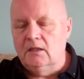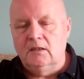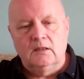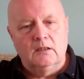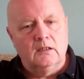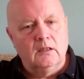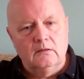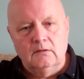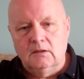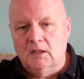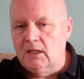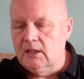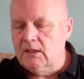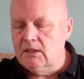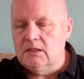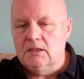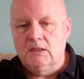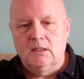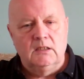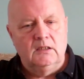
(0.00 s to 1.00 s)
you know,
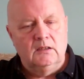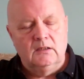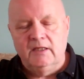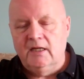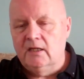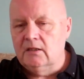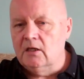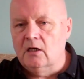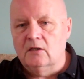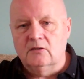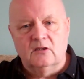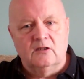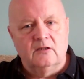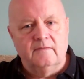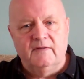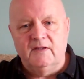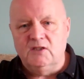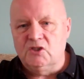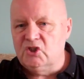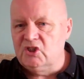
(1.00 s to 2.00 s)
like Leonardo da
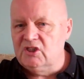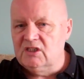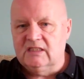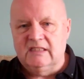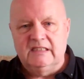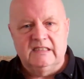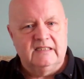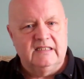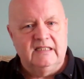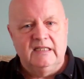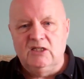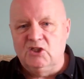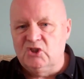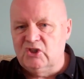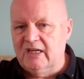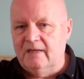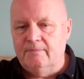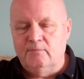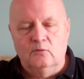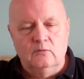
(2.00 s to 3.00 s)
Vinci's Sistine
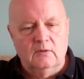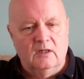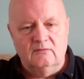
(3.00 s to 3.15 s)
Chapel.